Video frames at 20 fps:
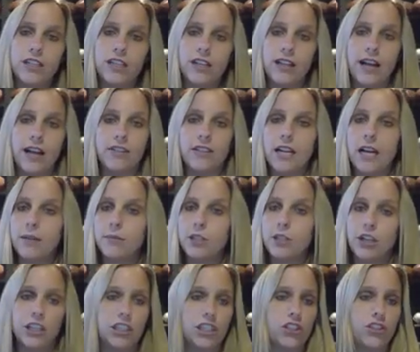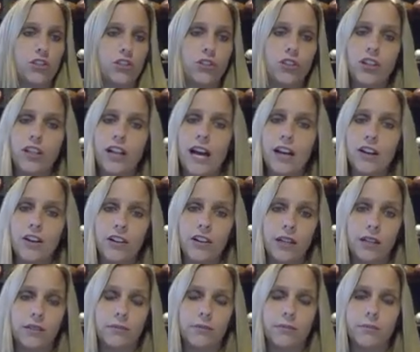to allow time sharing, just
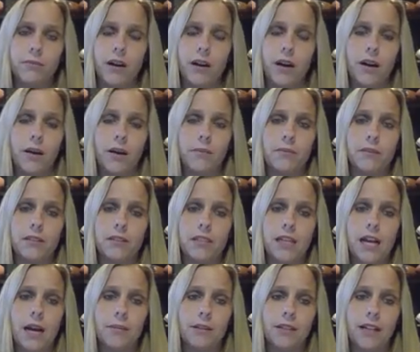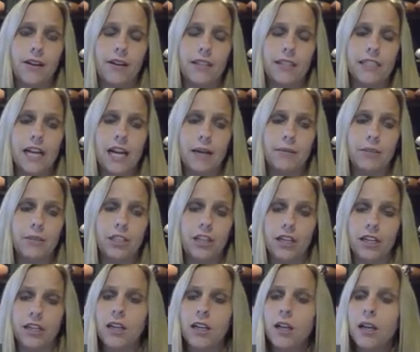unilaterally stopped allowing time
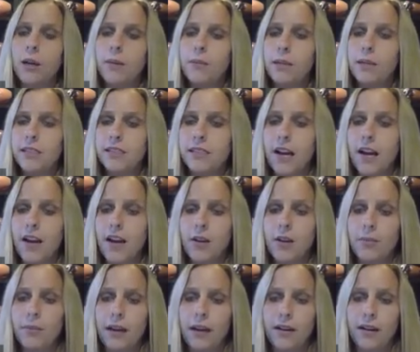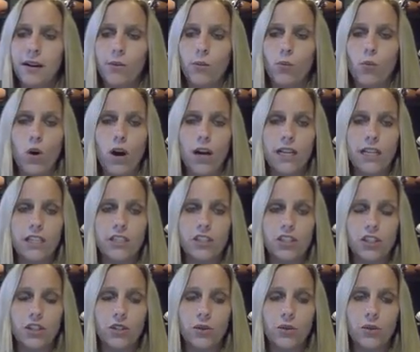sharing because the other parent wanted
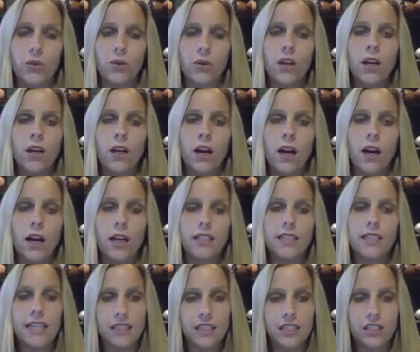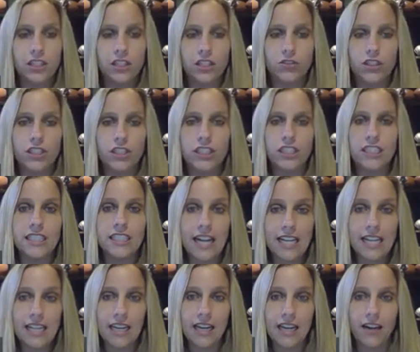to take the children to
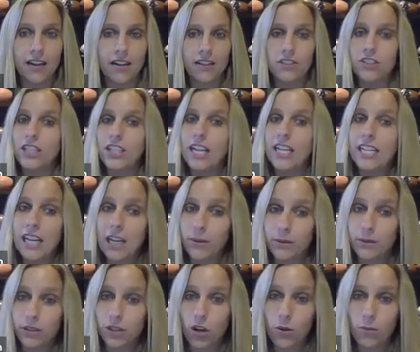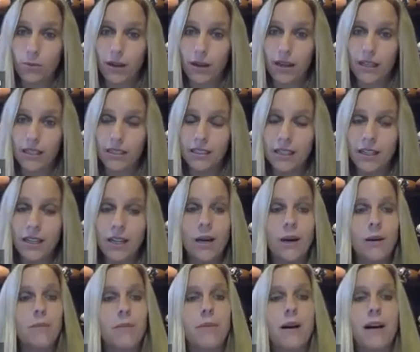daycare. Daycare was open,
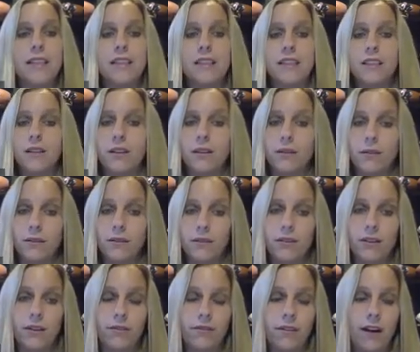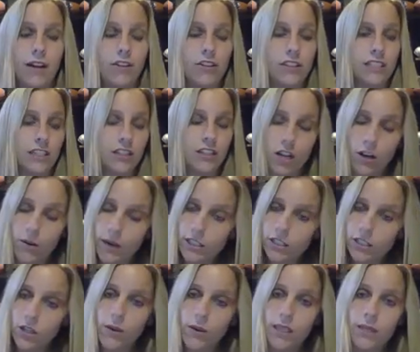but the father said, no, I
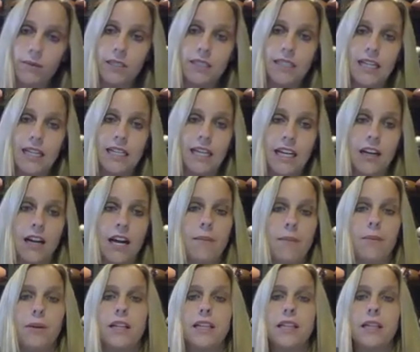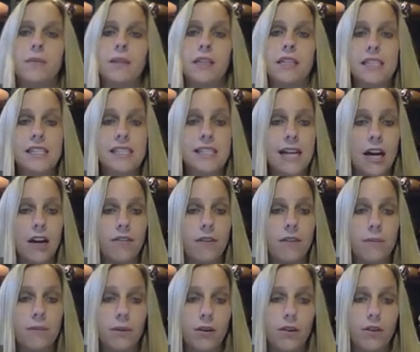don't want them in daycare. I'm putting them in a
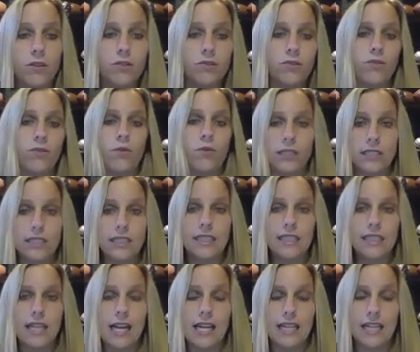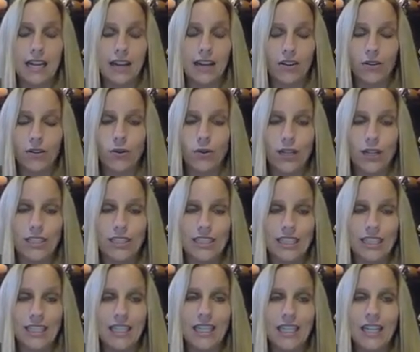self-imposed 14-day
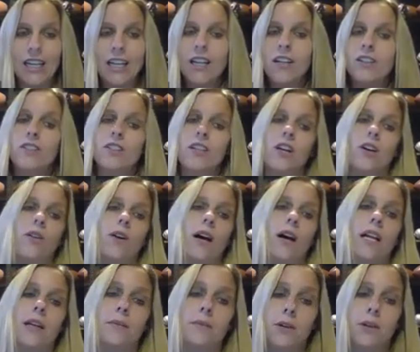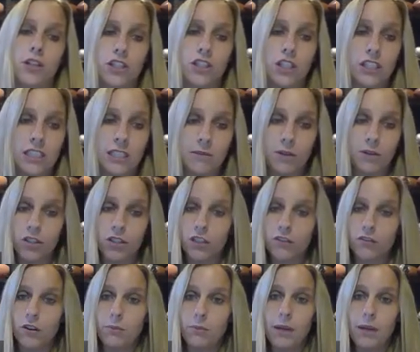quarantine. So an emergency
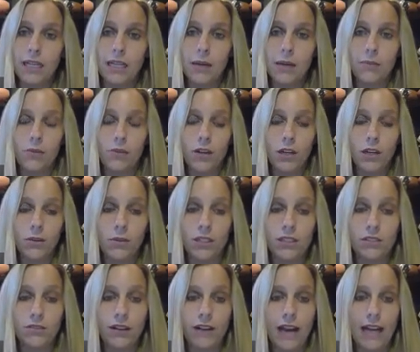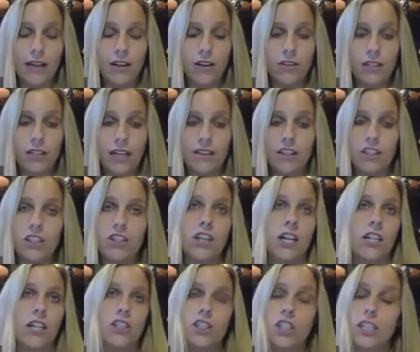motion for pickup order was filed and the
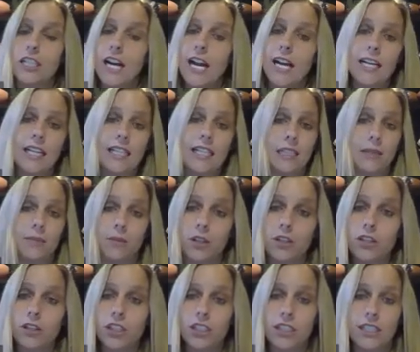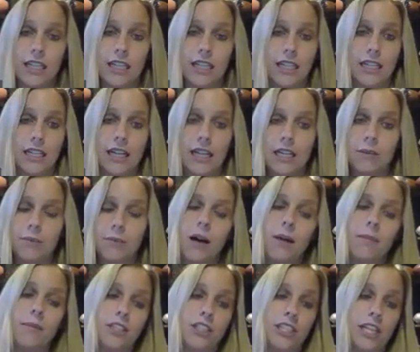judge denied it as an emergency. And in
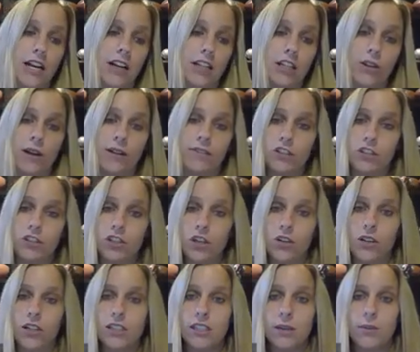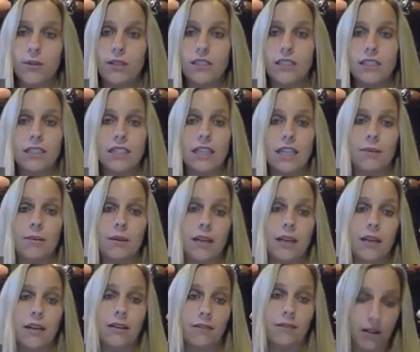Palm Beach County, you have to show that someone's in
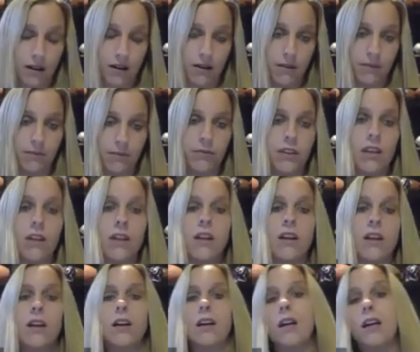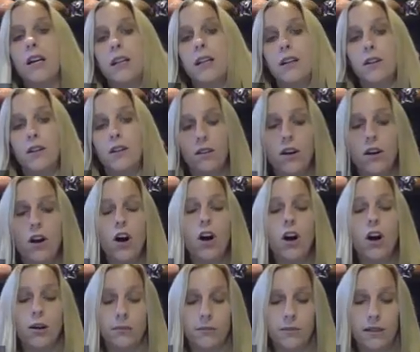imminent
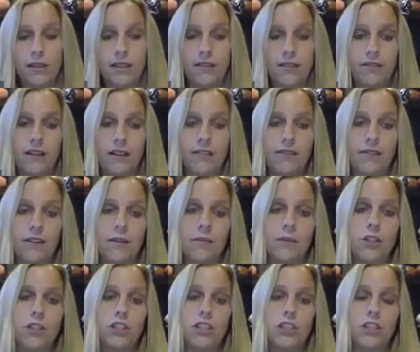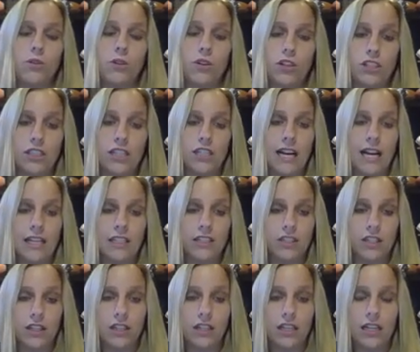harm if an emergency order is not
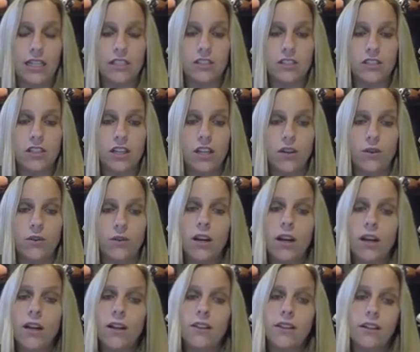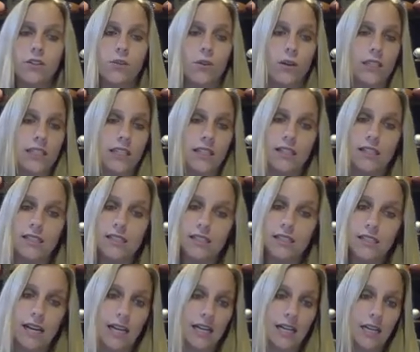entered. And so the court said this is
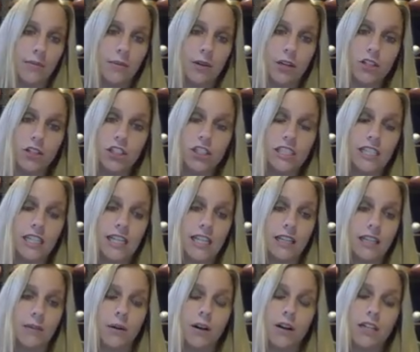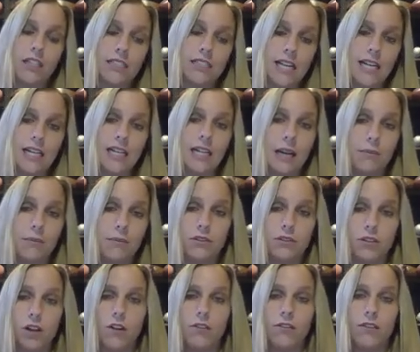not an emergency, and the parties ended up
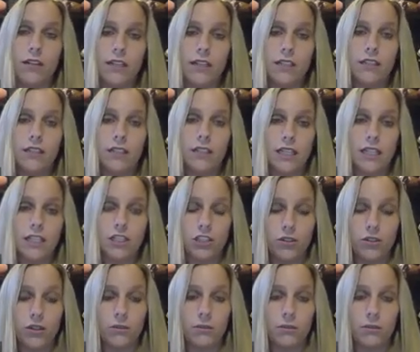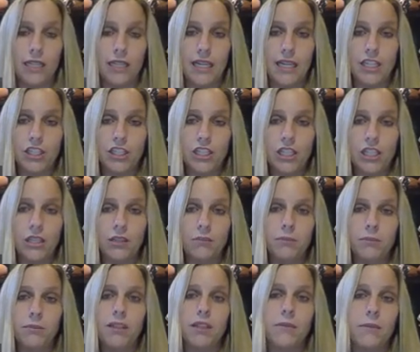resolving the issue in mediation,
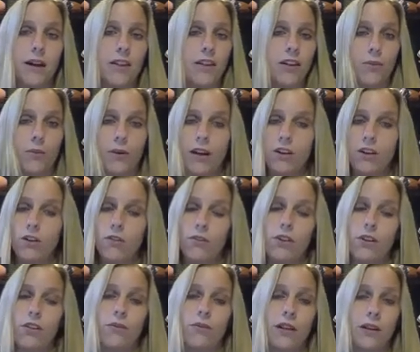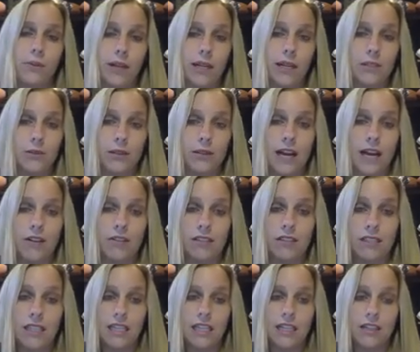but the mother went over 3 weeks without
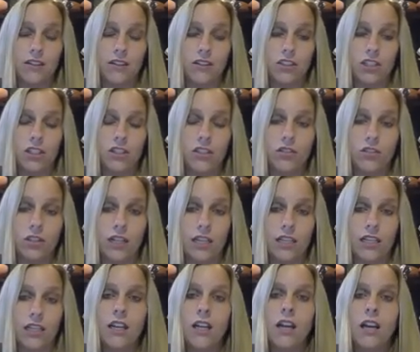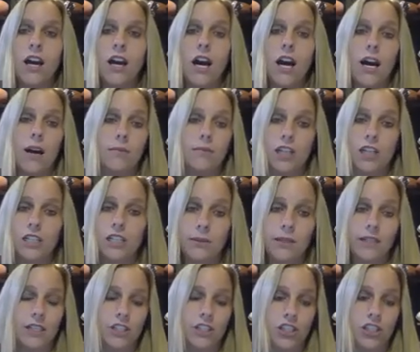seeing her children just
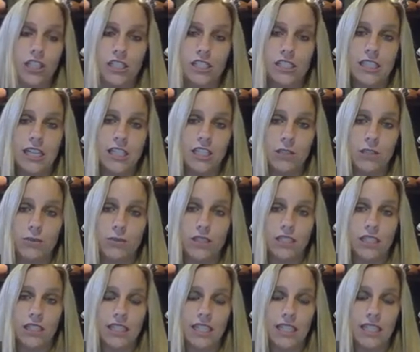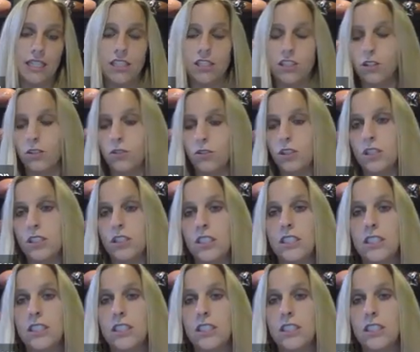because she had said she was going to take the children